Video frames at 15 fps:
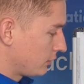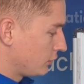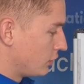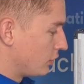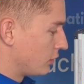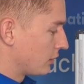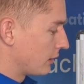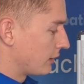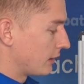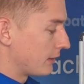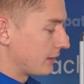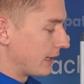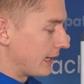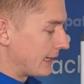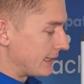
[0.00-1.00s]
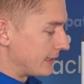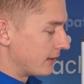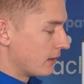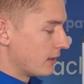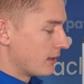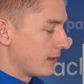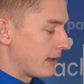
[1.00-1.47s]

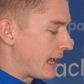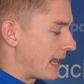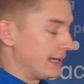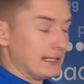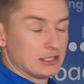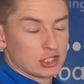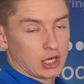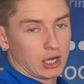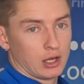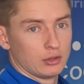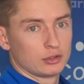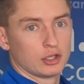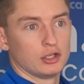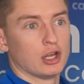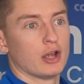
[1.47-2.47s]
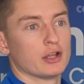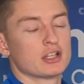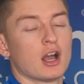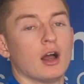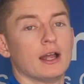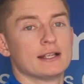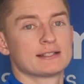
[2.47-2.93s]
any child can go as
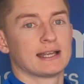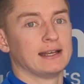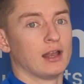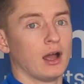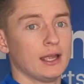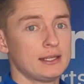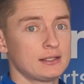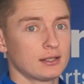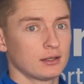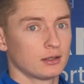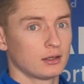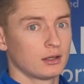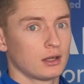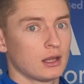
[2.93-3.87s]
high as they like,